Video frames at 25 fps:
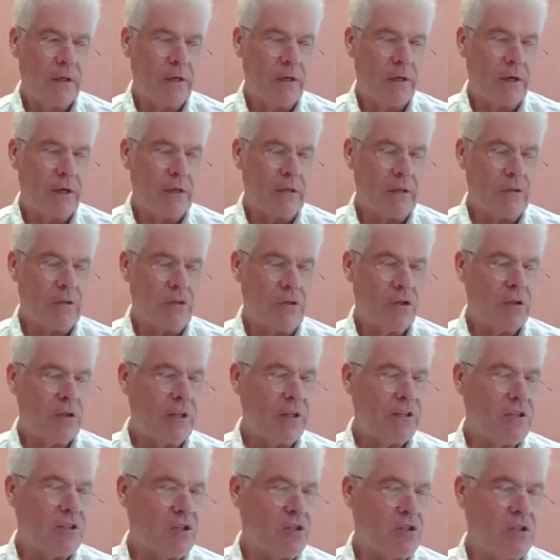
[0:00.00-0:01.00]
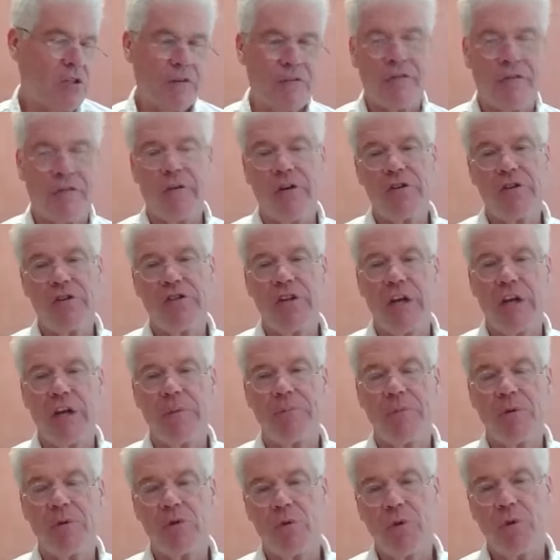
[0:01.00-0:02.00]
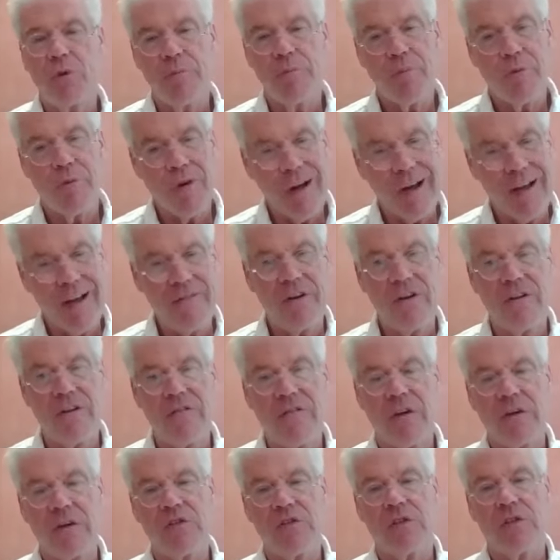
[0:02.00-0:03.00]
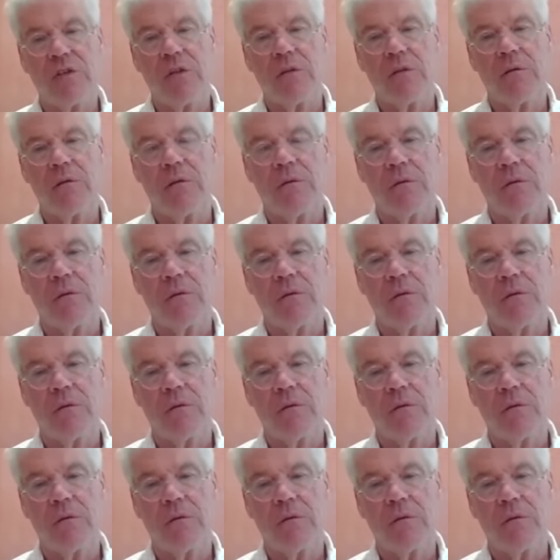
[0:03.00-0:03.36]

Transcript: uh, so let's differentiate between private investing,